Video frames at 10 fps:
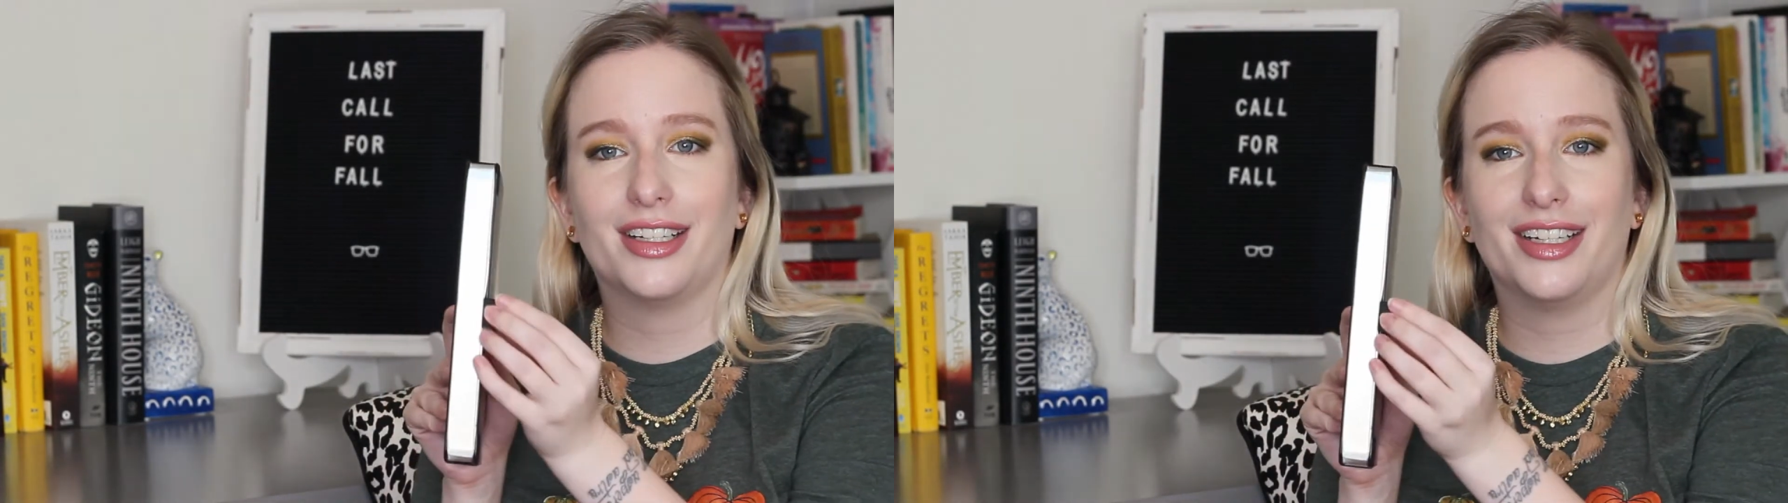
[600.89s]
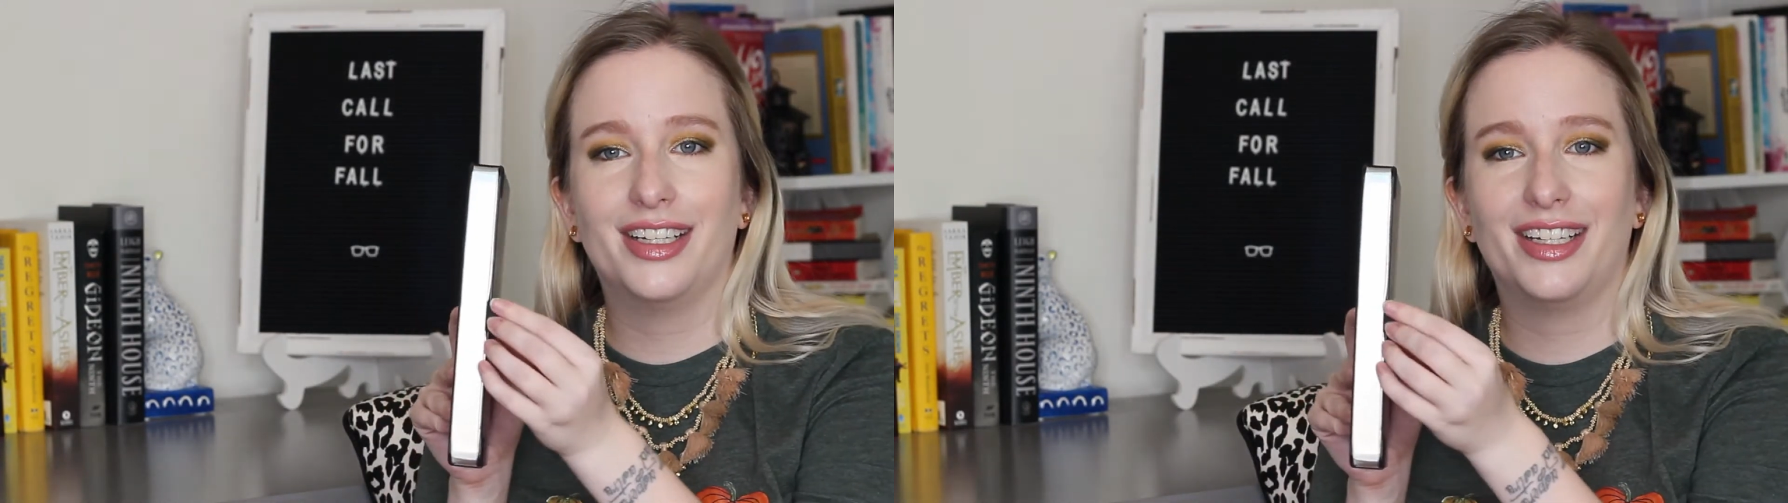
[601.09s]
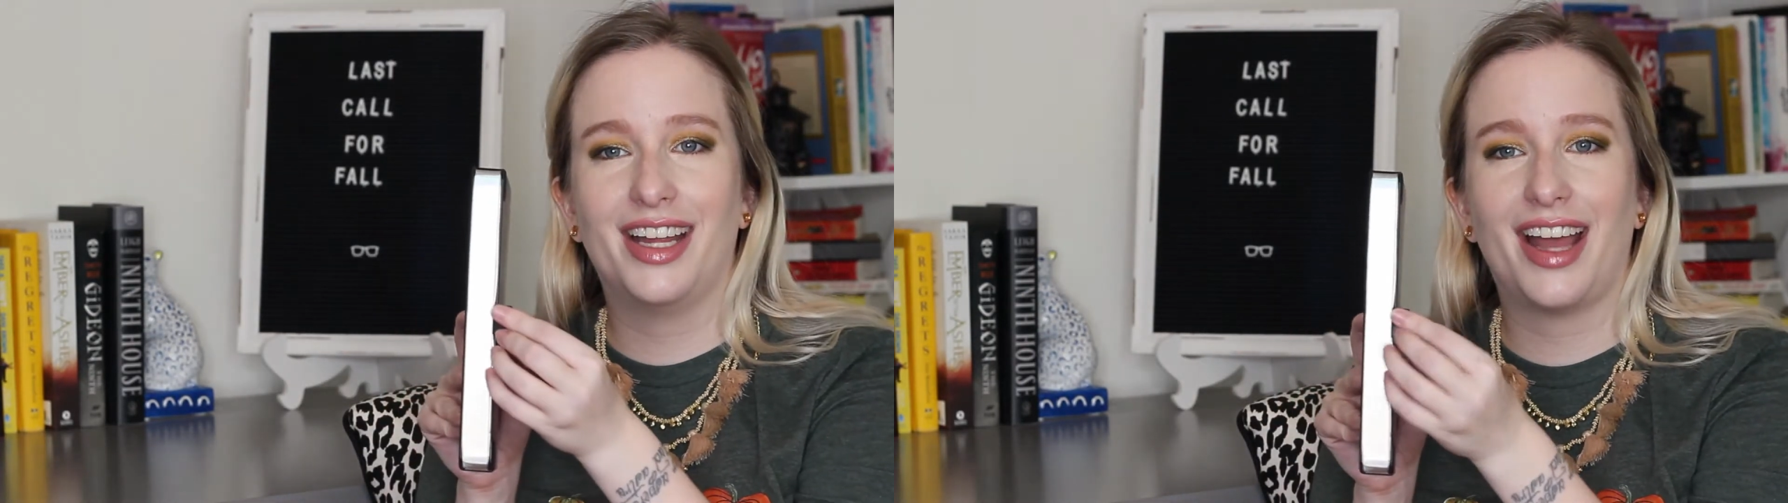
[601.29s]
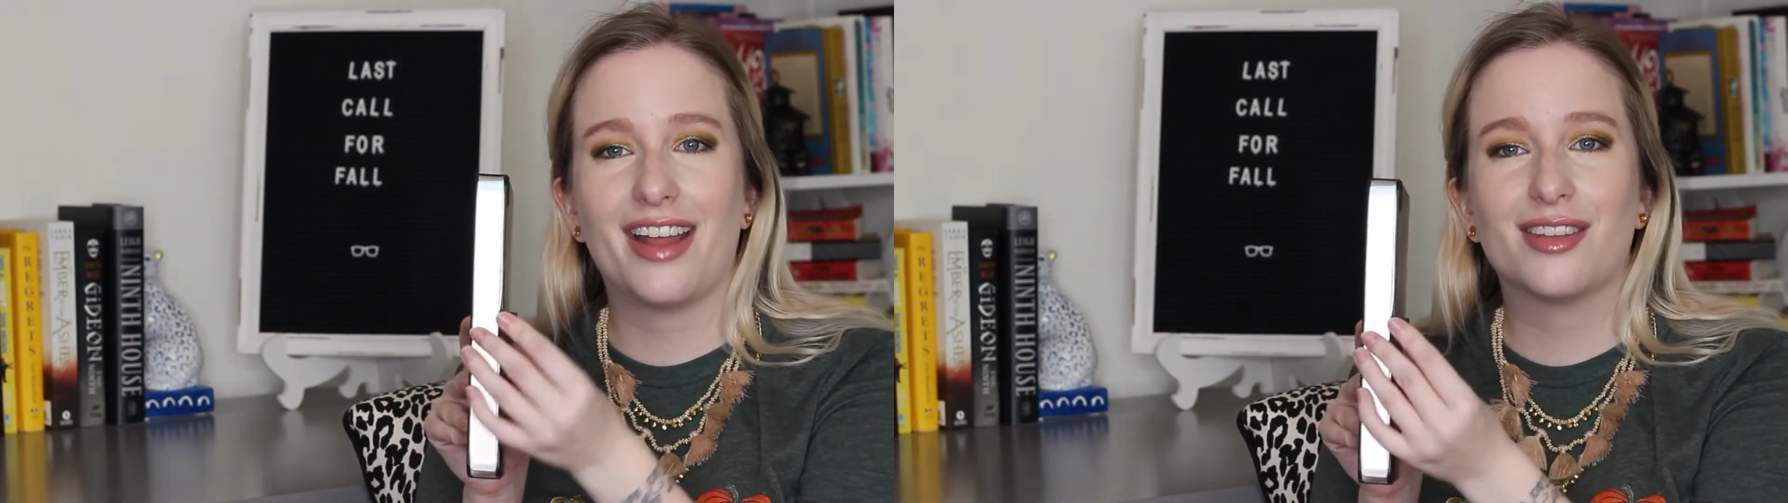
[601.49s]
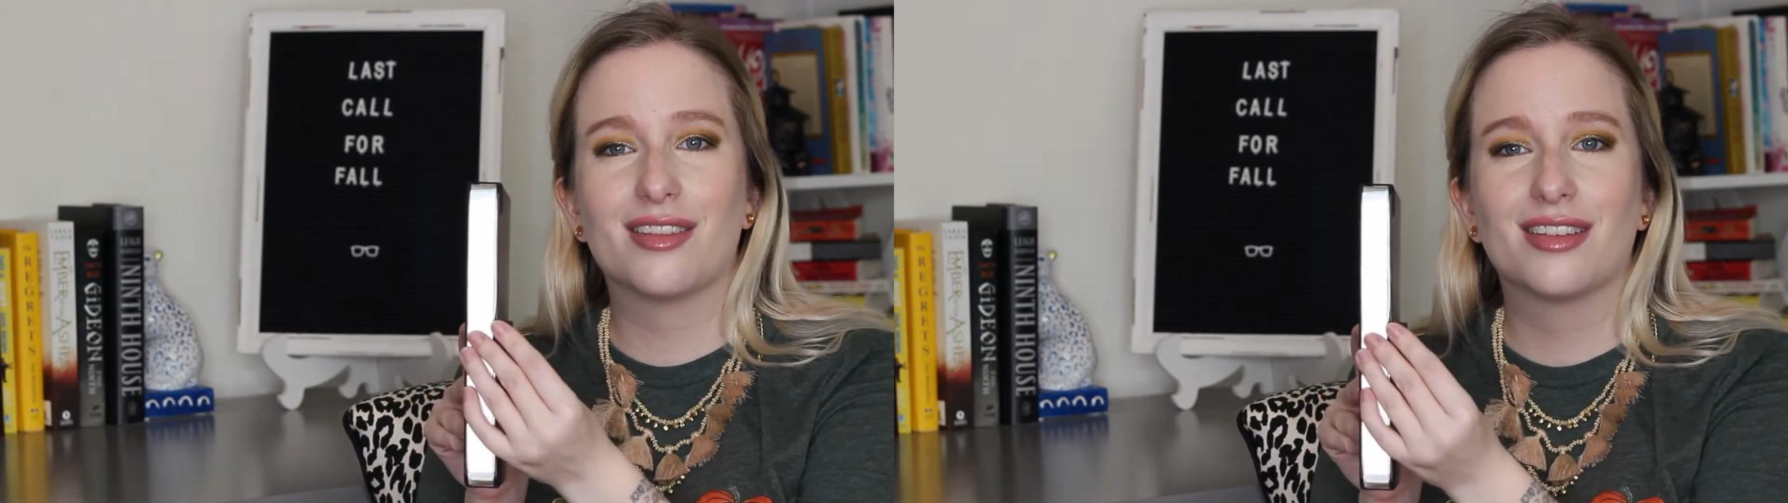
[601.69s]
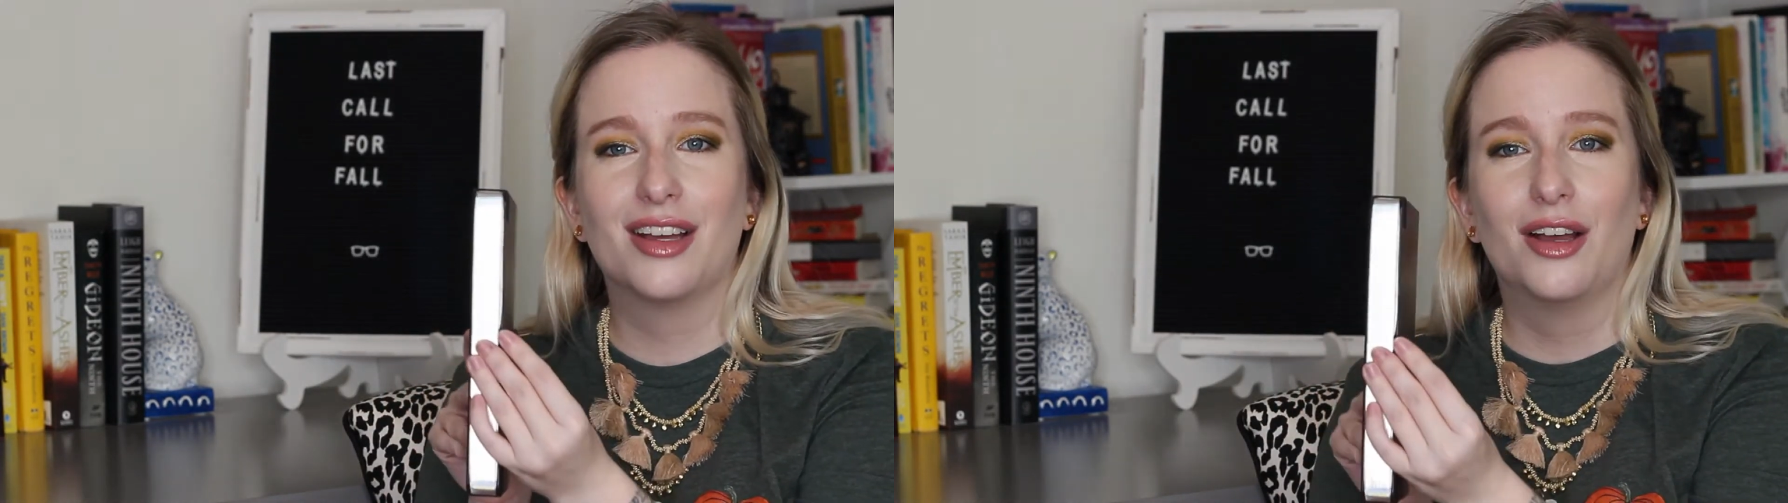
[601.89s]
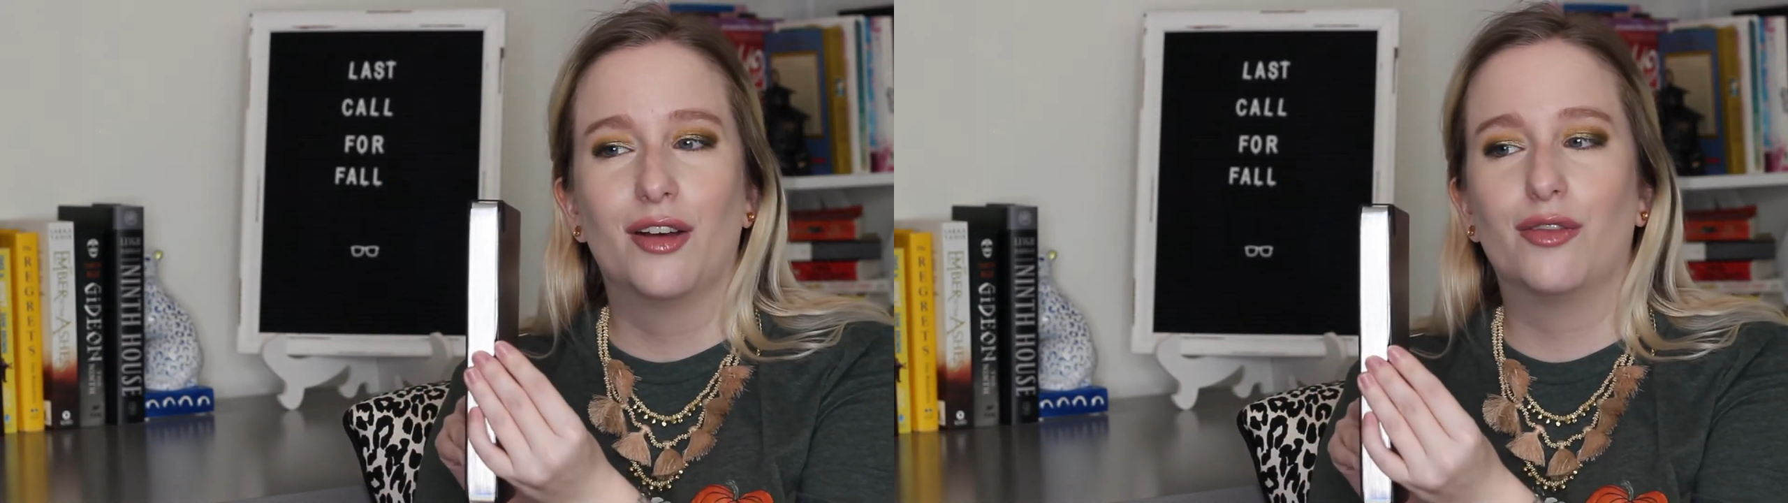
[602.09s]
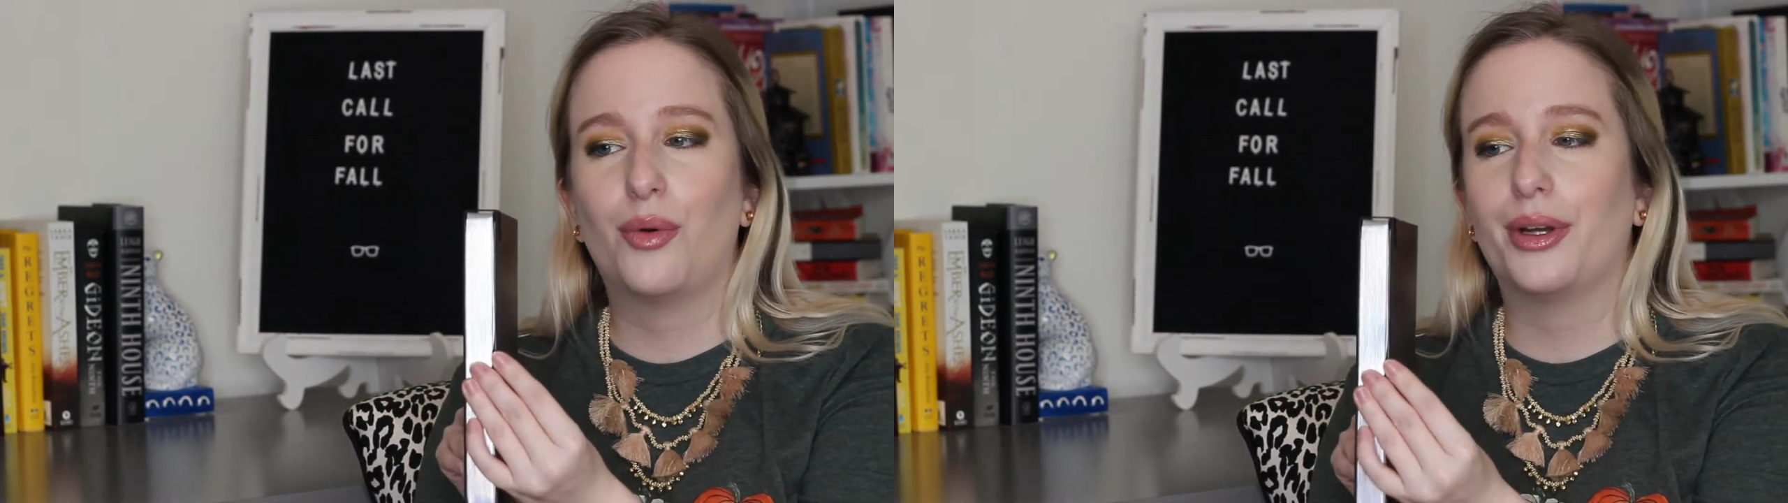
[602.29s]
it has
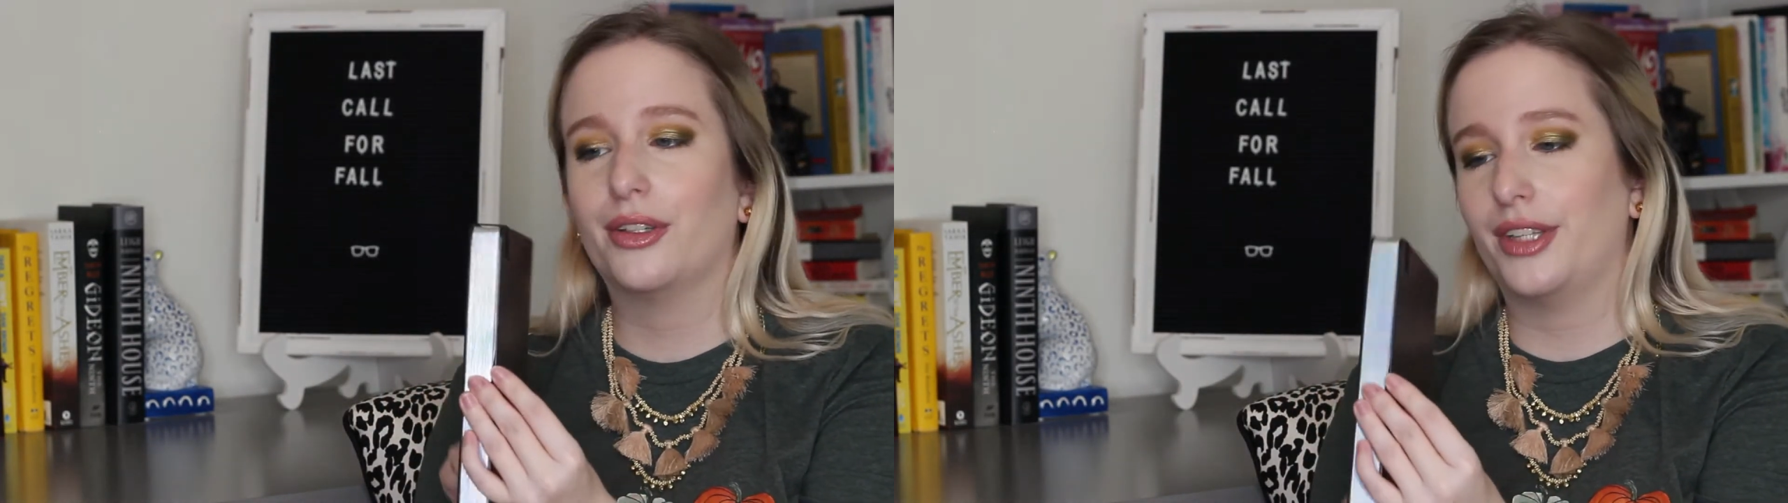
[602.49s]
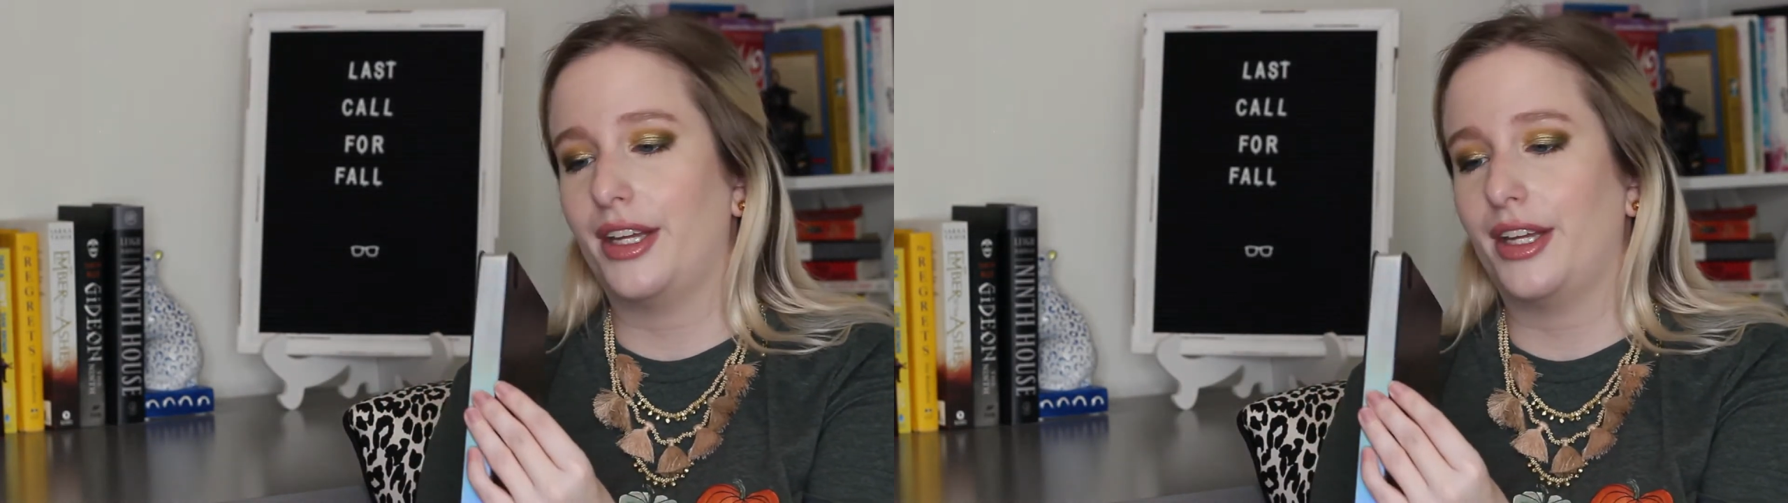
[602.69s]
foiled